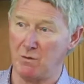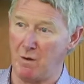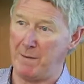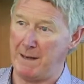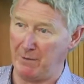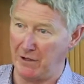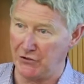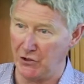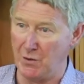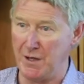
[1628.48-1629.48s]
to what people are
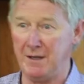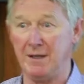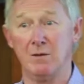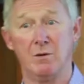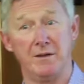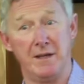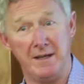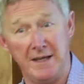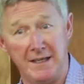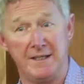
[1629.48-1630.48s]
doing, what their
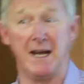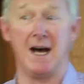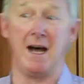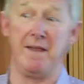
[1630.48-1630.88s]
needs are,